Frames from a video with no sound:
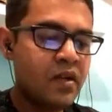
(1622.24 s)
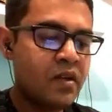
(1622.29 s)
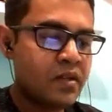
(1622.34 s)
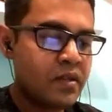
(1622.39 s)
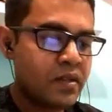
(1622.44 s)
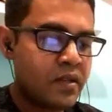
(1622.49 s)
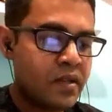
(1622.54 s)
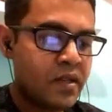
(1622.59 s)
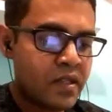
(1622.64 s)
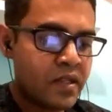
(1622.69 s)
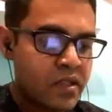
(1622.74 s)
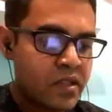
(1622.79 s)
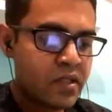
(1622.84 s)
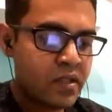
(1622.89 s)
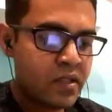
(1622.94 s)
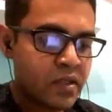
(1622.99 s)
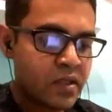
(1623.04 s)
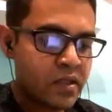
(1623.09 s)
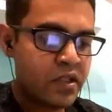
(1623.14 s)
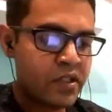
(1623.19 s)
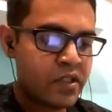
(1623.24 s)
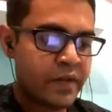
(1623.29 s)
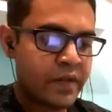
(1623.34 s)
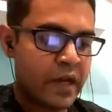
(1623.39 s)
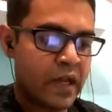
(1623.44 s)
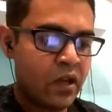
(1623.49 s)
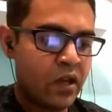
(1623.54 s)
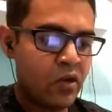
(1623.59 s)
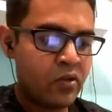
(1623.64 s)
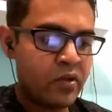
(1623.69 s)
this
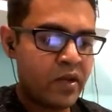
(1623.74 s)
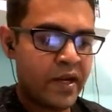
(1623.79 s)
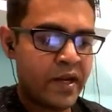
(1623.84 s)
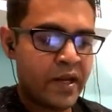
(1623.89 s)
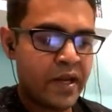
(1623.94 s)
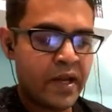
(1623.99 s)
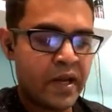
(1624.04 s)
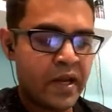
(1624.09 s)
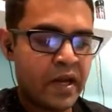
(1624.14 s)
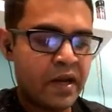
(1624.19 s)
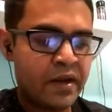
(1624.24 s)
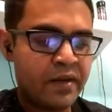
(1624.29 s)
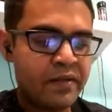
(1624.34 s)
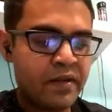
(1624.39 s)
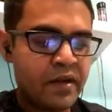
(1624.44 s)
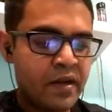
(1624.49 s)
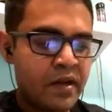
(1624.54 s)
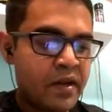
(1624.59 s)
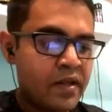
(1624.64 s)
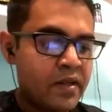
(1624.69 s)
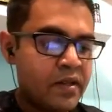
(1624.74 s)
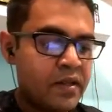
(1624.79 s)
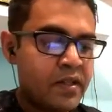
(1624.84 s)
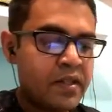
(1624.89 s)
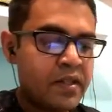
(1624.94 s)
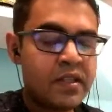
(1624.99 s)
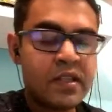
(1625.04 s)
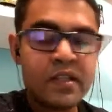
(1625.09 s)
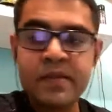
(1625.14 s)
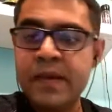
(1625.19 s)
value that I have, this
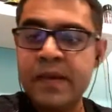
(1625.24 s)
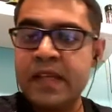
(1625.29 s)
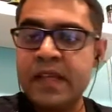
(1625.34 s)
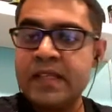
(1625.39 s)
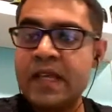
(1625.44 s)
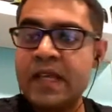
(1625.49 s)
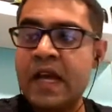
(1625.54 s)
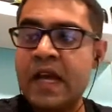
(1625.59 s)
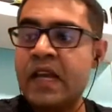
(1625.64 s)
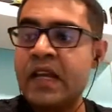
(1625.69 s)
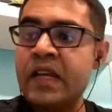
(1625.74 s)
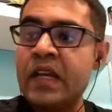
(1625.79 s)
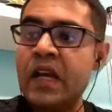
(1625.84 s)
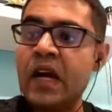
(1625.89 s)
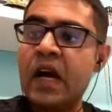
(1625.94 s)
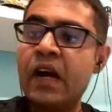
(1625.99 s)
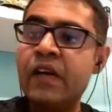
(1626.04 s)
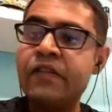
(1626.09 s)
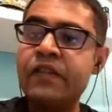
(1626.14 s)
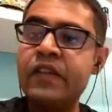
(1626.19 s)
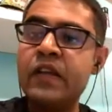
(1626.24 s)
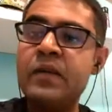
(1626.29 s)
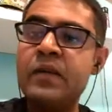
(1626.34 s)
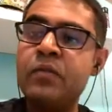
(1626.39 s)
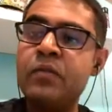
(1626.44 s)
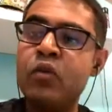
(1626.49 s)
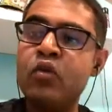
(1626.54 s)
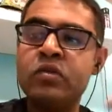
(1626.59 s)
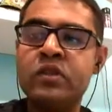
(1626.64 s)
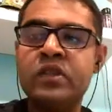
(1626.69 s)
my salary after
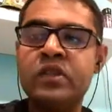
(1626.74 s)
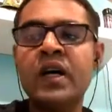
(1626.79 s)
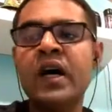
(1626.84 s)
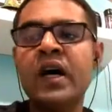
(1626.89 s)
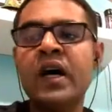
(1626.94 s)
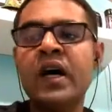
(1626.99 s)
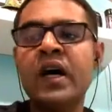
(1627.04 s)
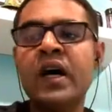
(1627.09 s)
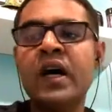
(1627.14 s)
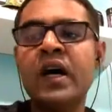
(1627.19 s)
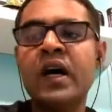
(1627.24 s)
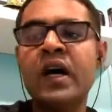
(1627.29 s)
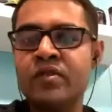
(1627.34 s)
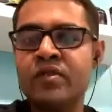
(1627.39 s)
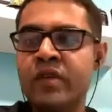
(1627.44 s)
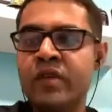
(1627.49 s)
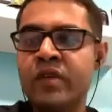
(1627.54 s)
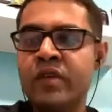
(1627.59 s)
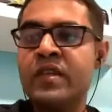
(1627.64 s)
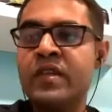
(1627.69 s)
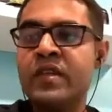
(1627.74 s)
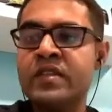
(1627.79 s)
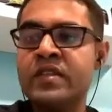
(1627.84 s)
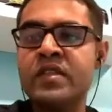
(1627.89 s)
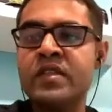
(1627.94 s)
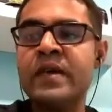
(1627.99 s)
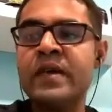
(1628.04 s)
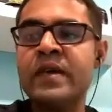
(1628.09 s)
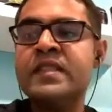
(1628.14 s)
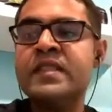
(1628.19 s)
both the hikes. Okay, this is
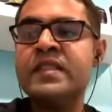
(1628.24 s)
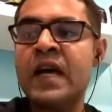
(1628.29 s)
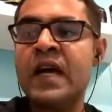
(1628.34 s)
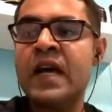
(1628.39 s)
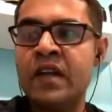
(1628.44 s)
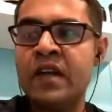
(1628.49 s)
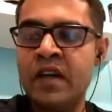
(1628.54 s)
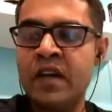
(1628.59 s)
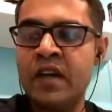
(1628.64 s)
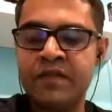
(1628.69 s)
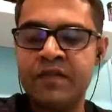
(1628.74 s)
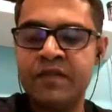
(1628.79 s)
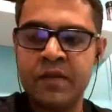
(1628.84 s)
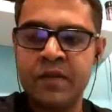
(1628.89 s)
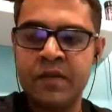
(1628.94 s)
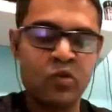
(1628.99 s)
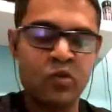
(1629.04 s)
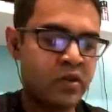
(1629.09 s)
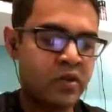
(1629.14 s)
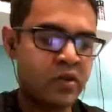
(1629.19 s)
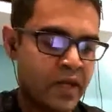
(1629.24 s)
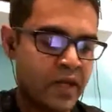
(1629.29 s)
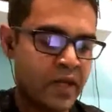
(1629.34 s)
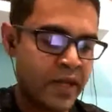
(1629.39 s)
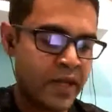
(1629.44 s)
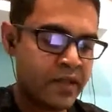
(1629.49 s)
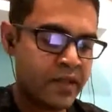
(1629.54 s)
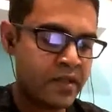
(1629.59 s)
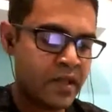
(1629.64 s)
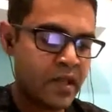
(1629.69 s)
my salary after both the
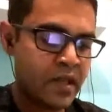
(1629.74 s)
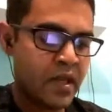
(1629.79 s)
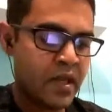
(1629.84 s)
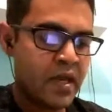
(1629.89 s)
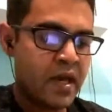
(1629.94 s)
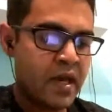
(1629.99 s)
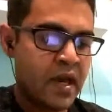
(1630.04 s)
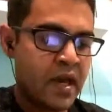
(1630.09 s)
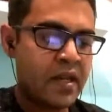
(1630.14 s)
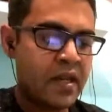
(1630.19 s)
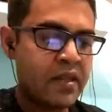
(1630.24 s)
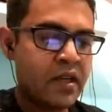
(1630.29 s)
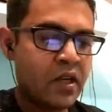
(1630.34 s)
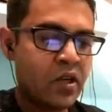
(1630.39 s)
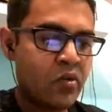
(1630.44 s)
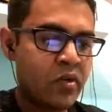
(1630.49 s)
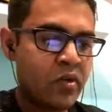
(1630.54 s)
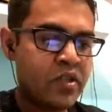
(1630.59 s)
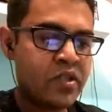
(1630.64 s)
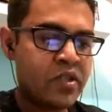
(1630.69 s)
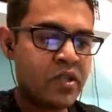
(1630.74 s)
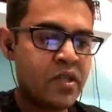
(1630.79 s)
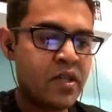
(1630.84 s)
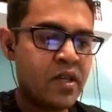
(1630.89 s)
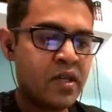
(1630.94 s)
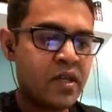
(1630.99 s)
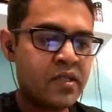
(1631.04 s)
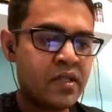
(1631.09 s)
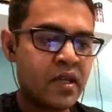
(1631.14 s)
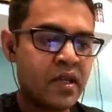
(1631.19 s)
hikes. And in the question they are
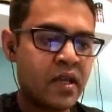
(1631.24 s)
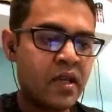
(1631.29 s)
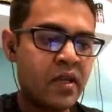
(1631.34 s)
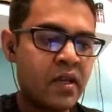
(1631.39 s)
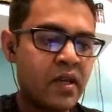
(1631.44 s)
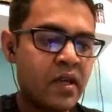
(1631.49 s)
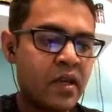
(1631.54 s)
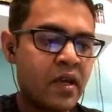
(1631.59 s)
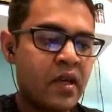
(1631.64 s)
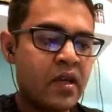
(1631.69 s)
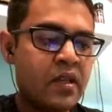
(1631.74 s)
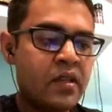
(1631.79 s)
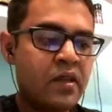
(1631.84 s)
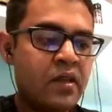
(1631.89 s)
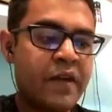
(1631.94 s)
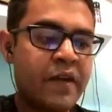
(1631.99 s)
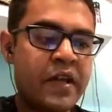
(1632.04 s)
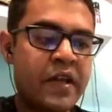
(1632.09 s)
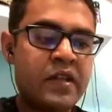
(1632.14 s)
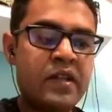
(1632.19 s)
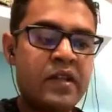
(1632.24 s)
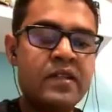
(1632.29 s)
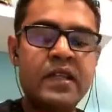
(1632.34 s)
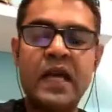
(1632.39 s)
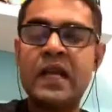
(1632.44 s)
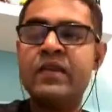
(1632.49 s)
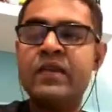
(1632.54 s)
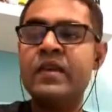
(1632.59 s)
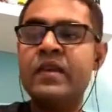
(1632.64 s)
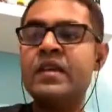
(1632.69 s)
saying the final
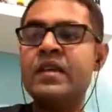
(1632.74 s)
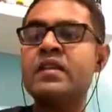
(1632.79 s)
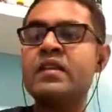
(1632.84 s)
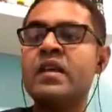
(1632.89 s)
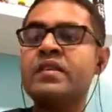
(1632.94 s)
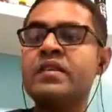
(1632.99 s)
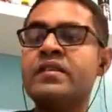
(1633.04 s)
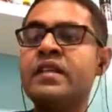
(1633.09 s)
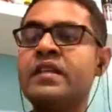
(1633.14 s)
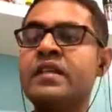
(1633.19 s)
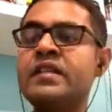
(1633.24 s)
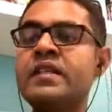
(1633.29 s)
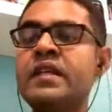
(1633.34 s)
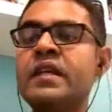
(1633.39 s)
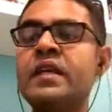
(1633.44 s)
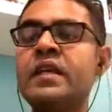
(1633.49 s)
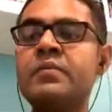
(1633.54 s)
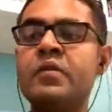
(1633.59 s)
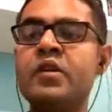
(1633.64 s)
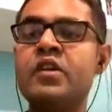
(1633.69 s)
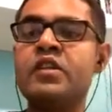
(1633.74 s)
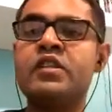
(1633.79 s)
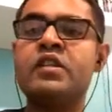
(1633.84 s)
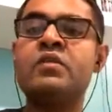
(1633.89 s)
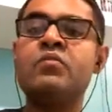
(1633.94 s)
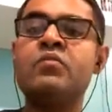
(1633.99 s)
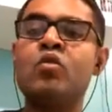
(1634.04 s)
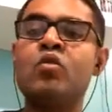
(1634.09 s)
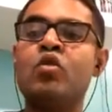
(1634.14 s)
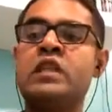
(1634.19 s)
salary is 68%
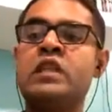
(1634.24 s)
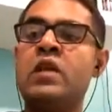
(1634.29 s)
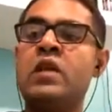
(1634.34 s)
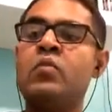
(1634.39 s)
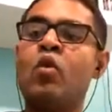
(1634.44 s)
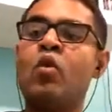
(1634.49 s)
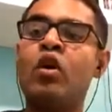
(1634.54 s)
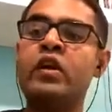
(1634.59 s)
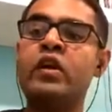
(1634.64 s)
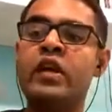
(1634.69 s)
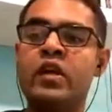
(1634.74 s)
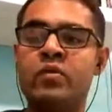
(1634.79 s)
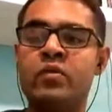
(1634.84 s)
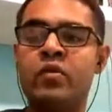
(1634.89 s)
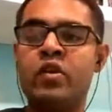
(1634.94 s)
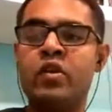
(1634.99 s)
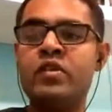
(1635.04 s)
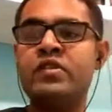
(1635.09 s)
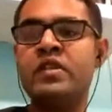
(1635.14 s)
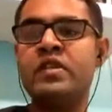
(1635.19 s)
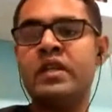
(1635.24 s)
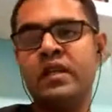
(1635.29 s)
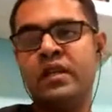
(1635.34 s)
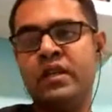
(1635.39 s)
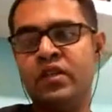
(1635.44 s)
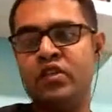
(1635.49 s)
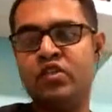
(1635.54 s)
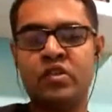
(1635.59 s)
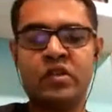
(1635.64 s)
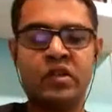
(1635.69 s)
more than what it was
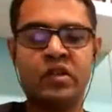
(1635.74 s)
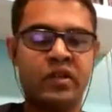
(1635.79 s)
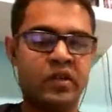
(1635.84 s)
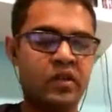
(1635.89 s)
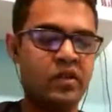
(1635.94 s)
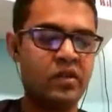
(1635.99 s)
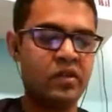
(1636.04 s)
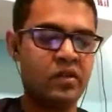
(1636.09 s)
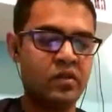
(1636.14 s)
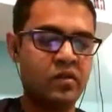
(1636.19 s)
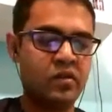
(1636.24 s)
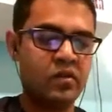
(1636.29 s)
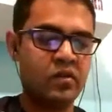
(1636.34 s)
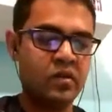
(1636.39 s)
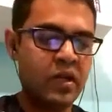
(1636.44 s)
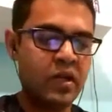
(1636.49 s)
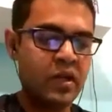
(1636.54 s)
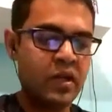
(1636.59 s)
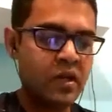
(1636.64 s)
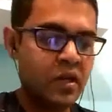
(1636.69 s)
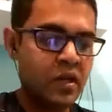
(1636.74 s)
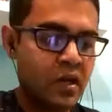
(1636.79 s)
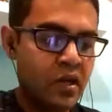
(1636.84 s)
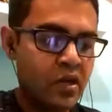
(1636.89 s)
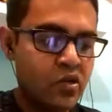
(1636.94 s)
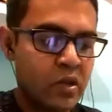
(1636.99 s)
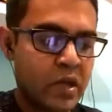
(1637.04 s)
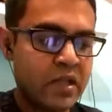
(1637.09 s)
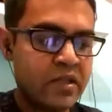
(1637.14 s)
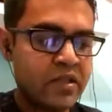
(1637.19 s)
initially. Okay, so
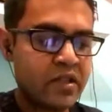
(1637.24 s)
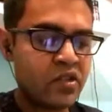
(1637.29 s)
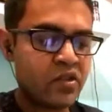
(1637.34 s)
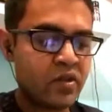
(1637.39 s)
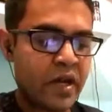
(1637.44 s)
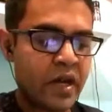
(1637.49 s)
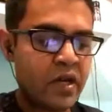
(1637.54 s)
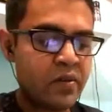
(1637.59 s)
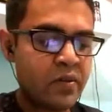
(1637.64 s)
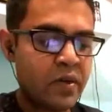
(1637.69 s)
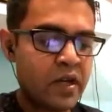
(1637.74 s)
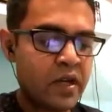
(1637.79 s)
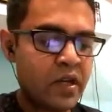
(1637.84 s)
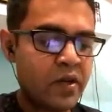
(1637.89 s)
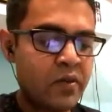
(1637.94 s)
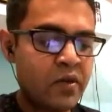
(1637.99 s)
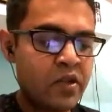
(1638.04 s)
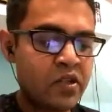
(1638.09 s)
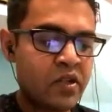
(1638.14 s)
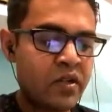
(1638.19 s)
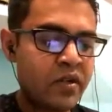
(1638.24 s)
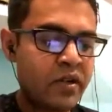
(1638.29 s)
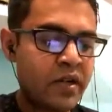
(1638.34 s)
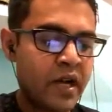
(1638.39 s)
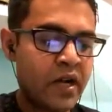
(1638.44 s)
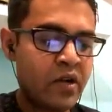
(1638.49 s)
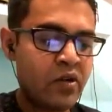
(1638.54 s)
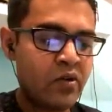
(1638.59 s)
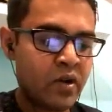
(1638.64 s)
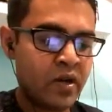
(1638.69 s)
I'll just write one equation, try
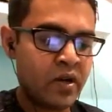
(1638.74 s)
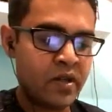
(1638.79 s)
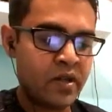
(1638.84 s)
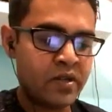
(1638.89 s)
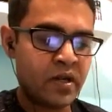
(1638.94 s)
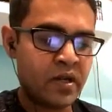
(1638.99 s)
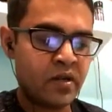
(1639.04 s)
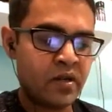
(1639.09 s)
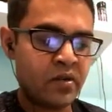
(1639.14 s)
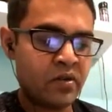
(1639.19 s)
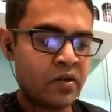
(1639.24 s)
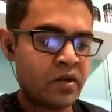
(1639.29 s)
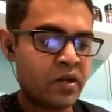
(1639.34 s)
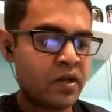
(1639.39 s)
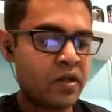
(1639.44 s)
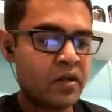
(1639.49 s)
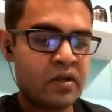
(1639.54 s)
to understand. Okay,